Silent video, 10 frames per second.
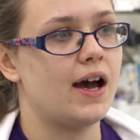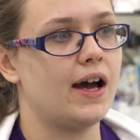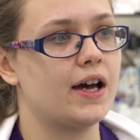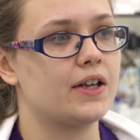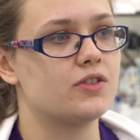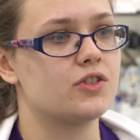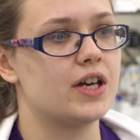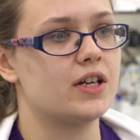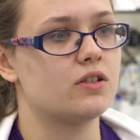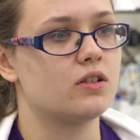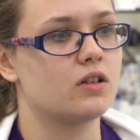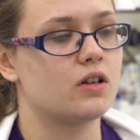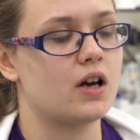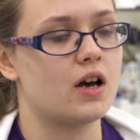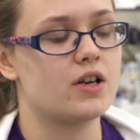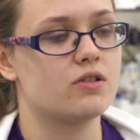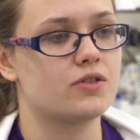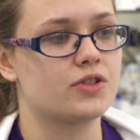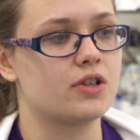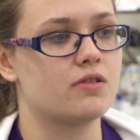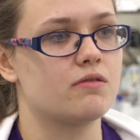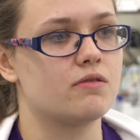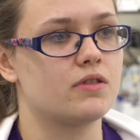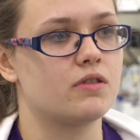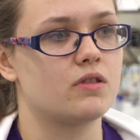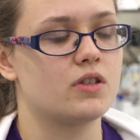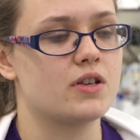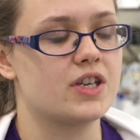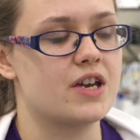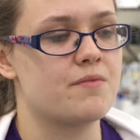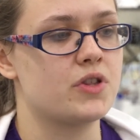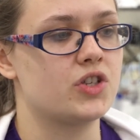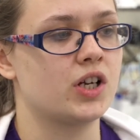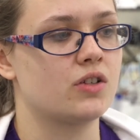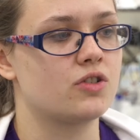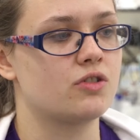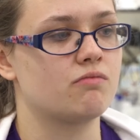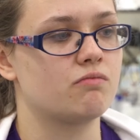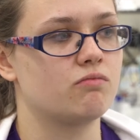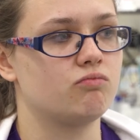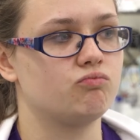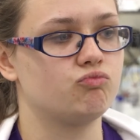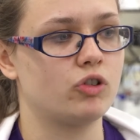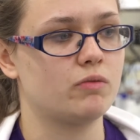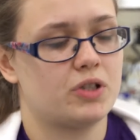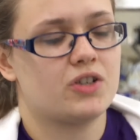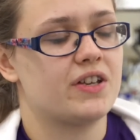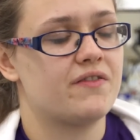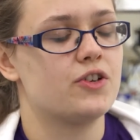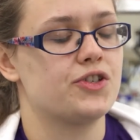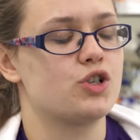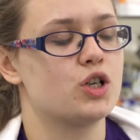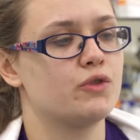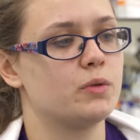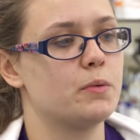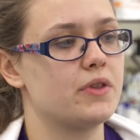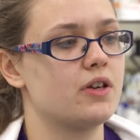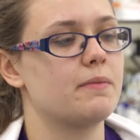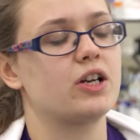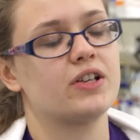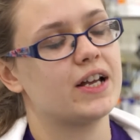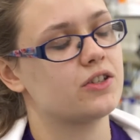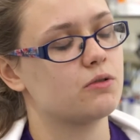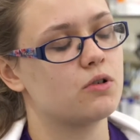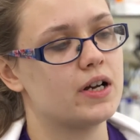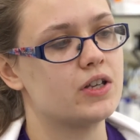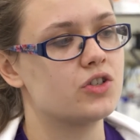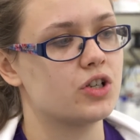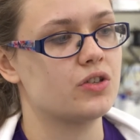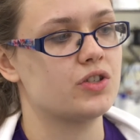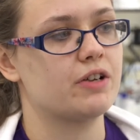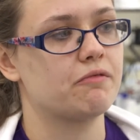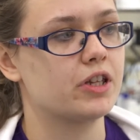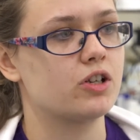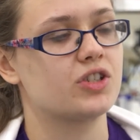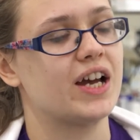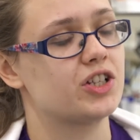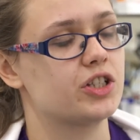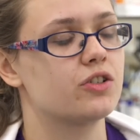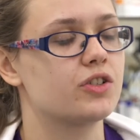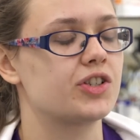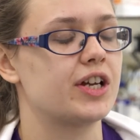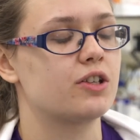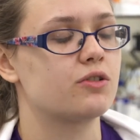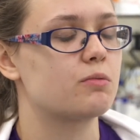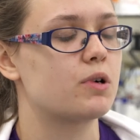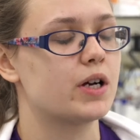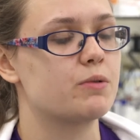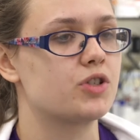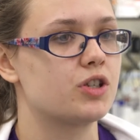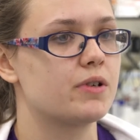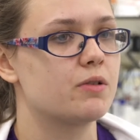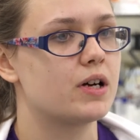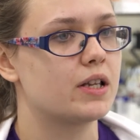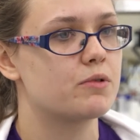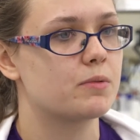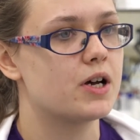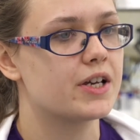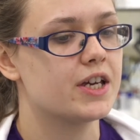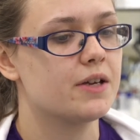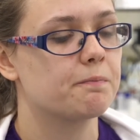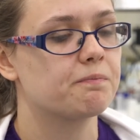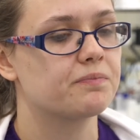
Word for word: And then it also gave me the chance to because I felt so comfortable with them, I could ask them questions and I really got to actually understand what I was doing while I was working,